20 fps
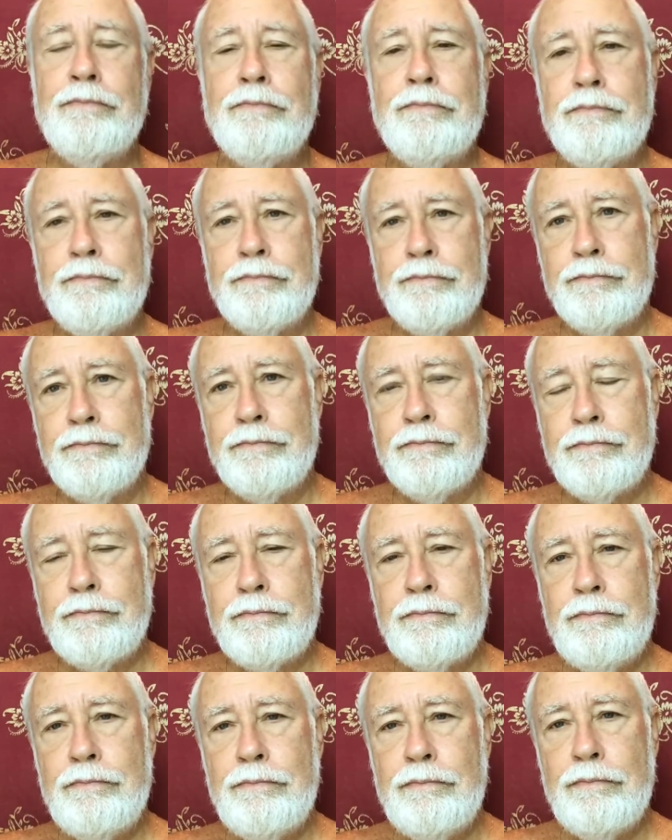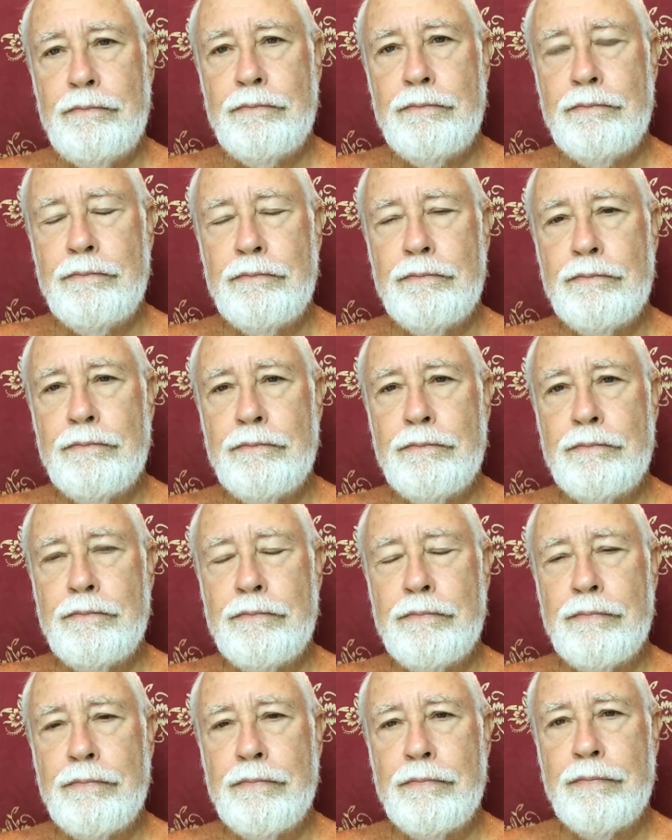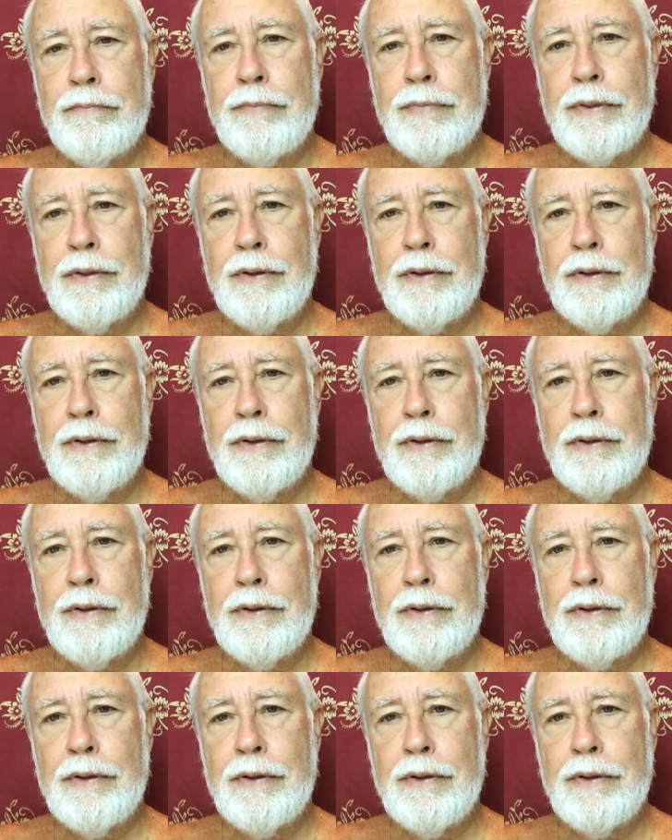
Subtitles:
[no speech]